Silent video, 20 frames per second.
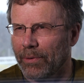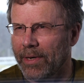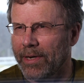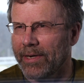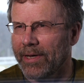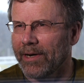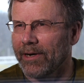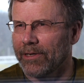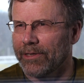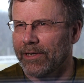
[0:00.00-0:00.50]

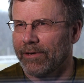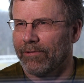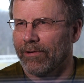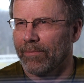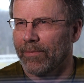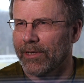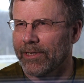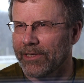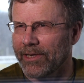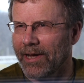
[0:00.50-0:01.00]
green energy
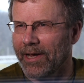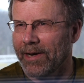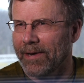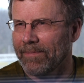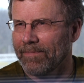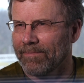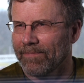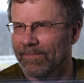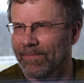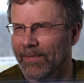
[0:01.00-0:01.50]
from the
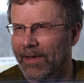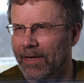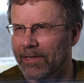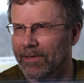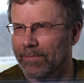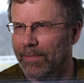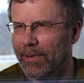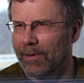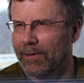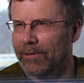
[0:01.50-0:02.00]
sun,
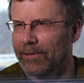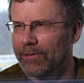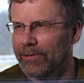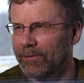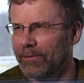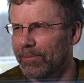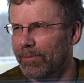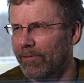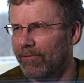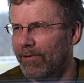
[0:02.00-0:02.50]
as opposed
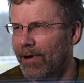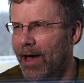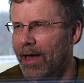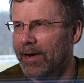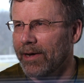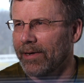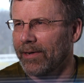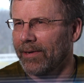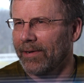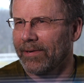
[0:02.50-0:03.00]
to
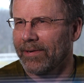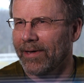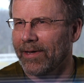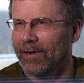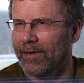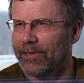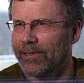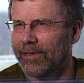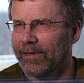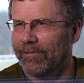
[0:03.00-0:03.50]
providing
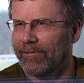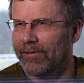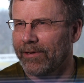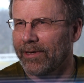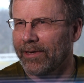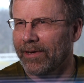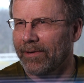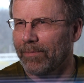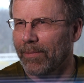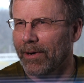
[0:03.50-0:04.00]
energy
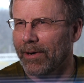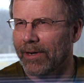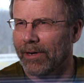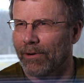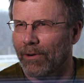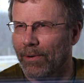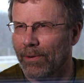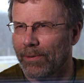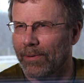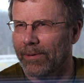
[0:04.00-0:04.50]
via burning
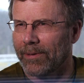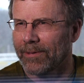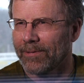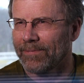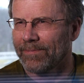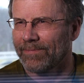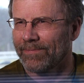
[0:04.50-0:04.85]
coal